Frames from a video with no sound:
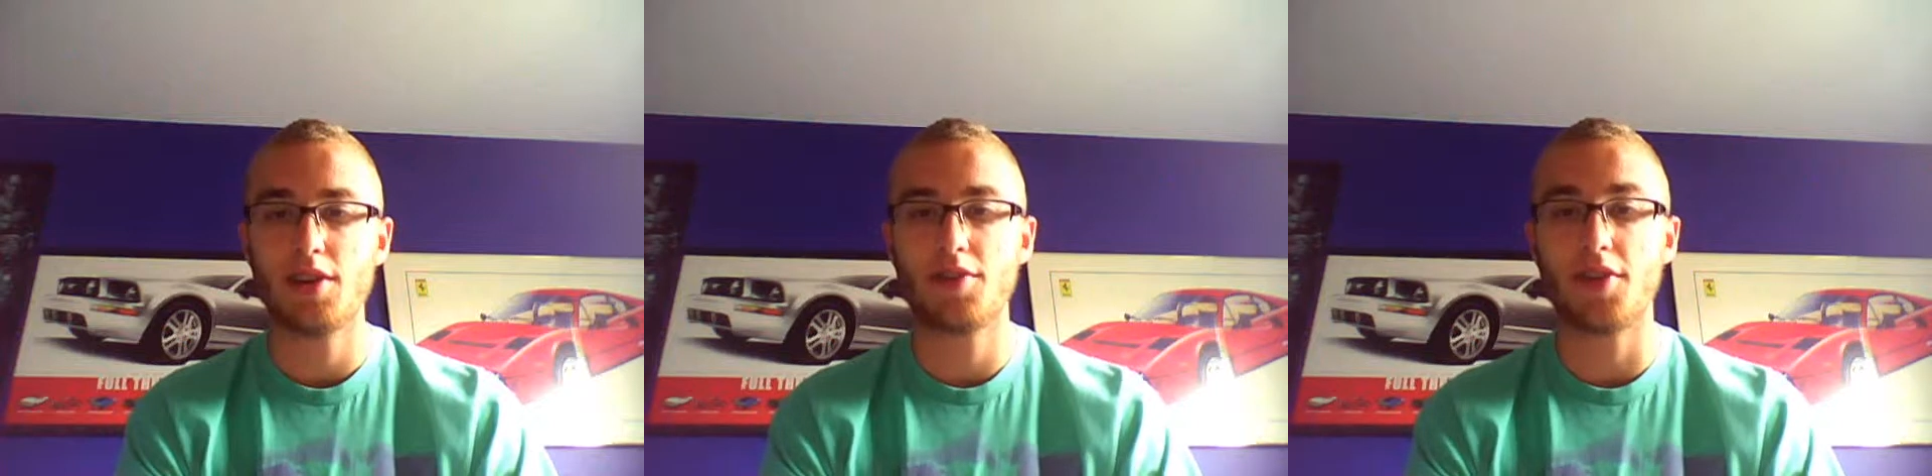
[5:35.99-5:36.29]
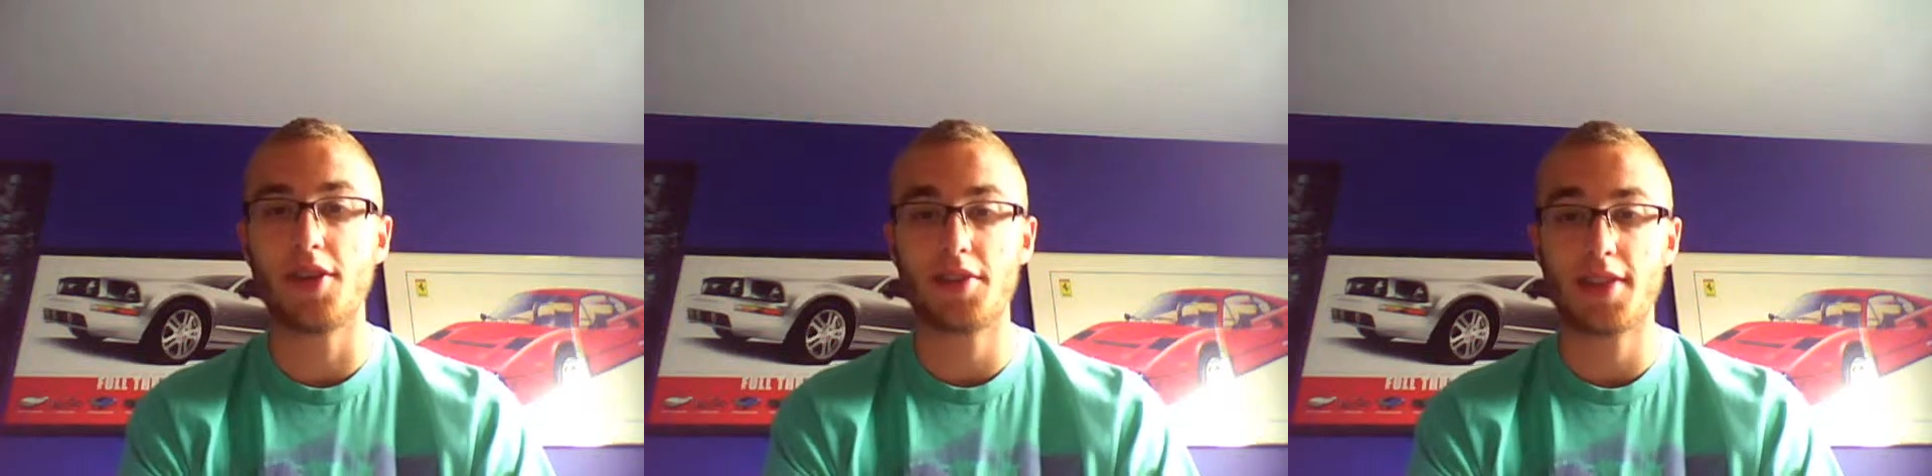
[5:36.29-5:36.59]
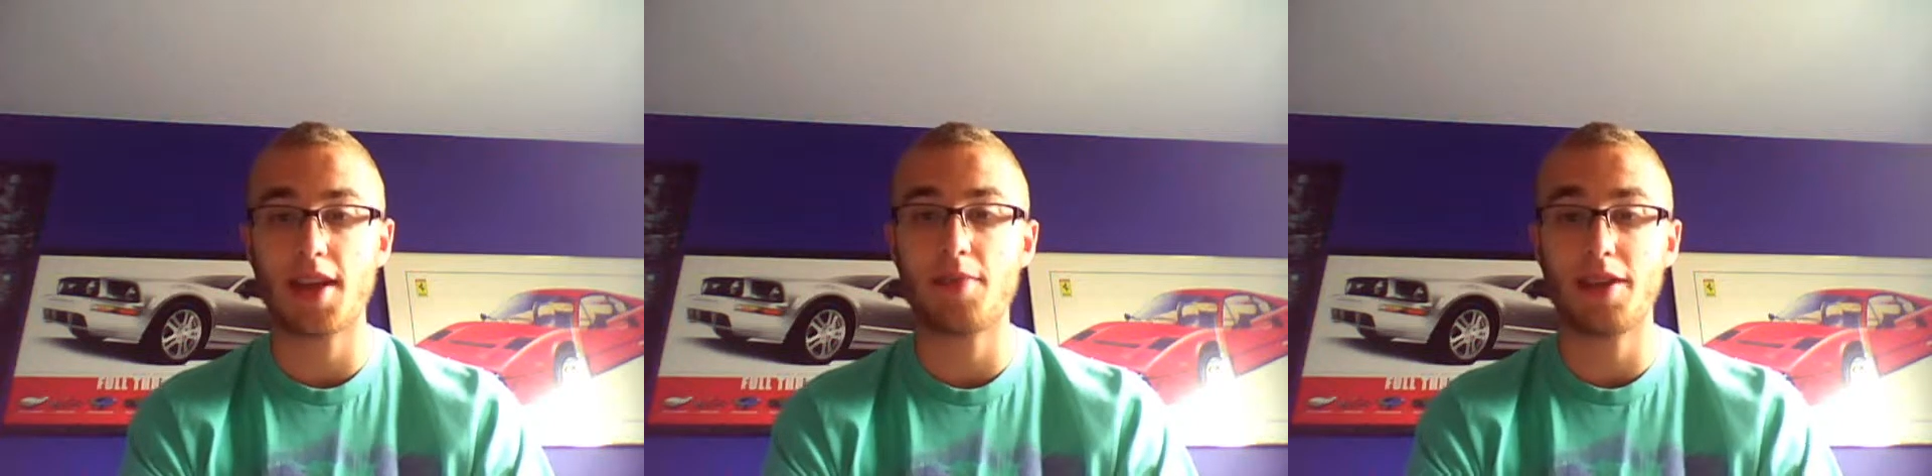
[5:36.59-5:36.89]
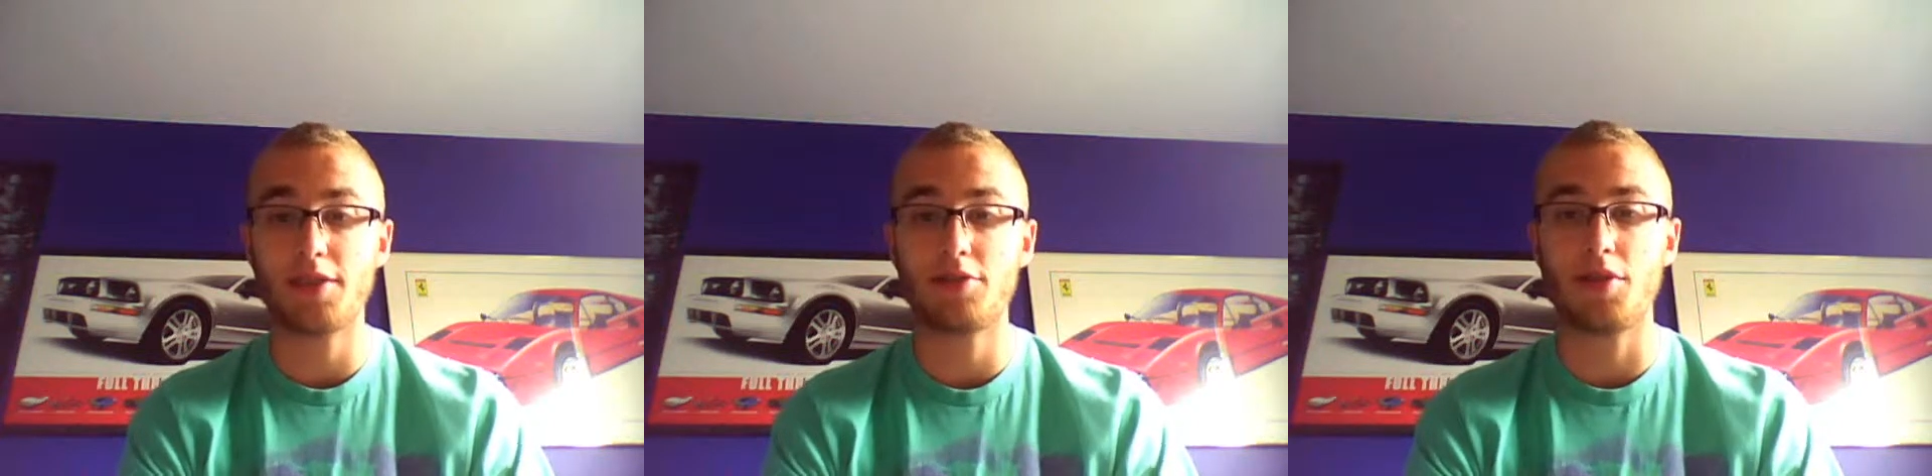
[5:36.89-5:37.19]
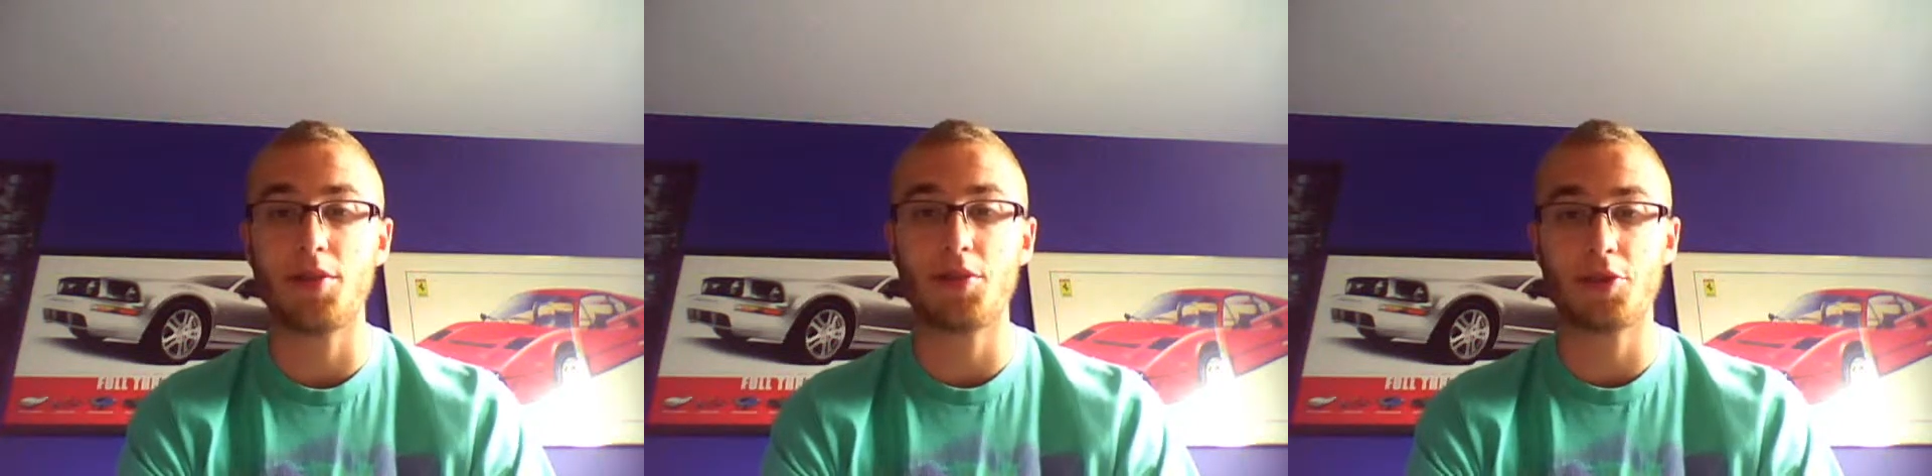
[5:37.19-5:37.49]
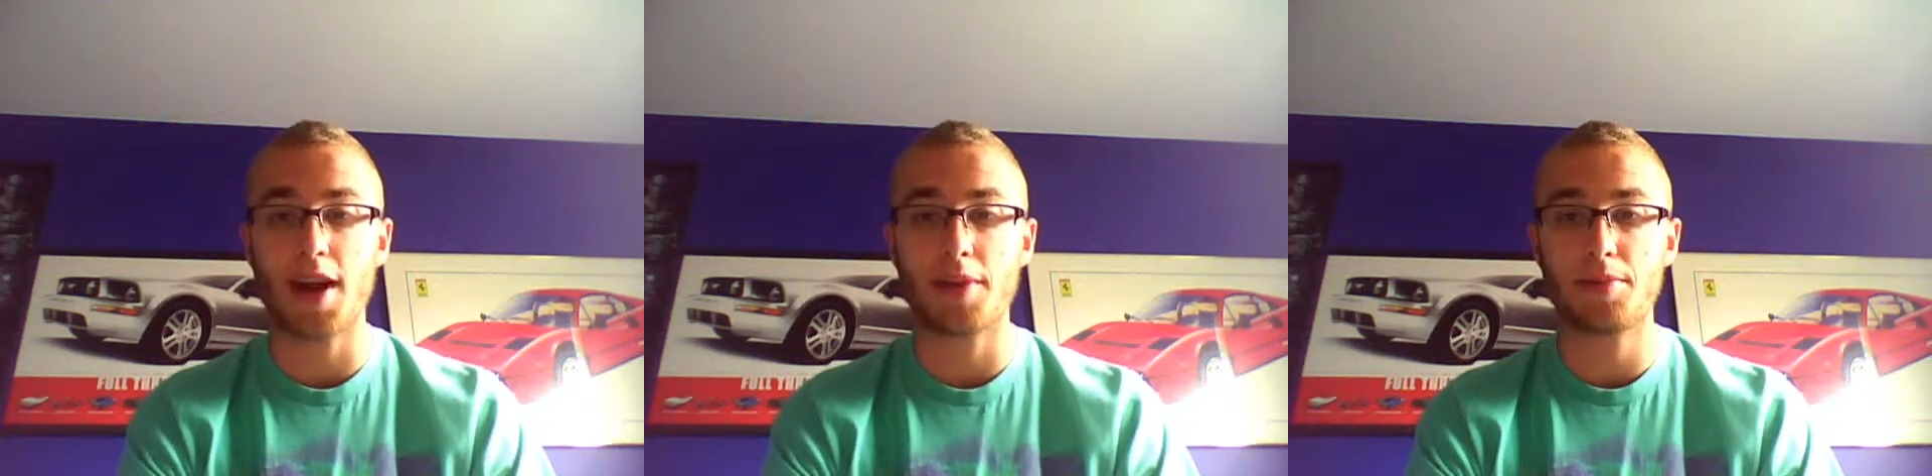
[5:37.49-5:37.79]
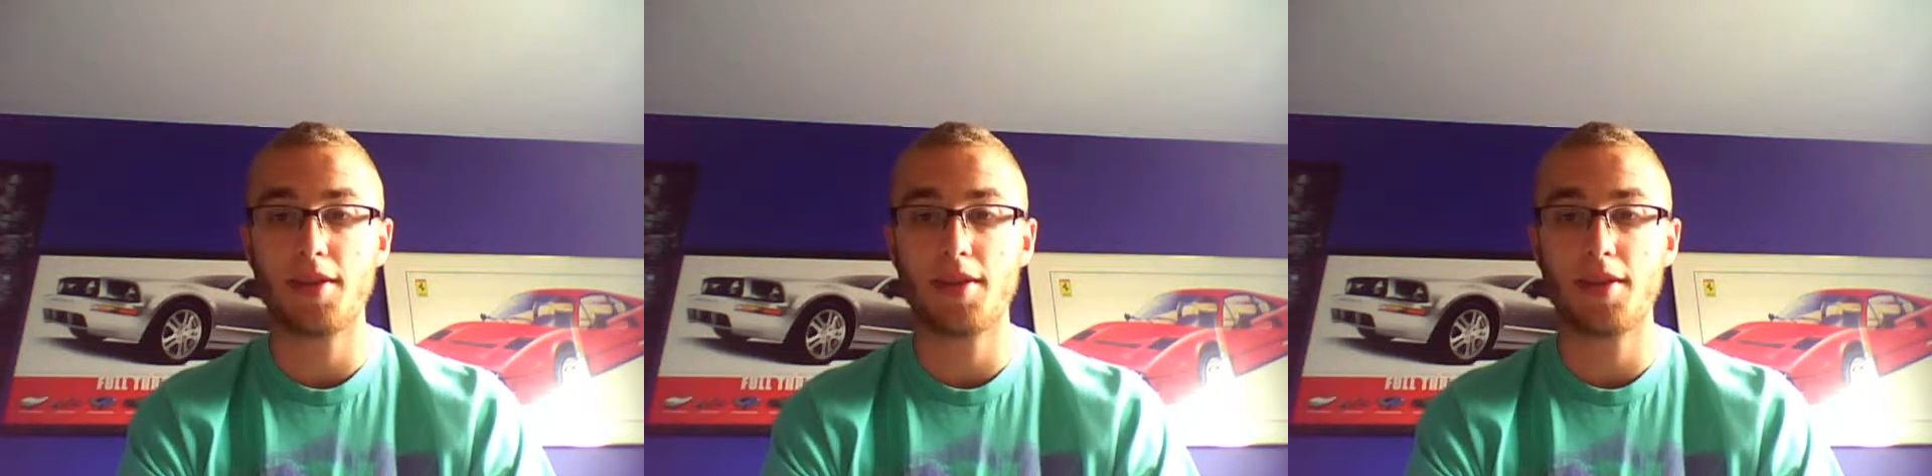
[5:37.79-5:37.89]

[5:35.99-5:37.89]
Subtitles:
fall into that mainstream trap.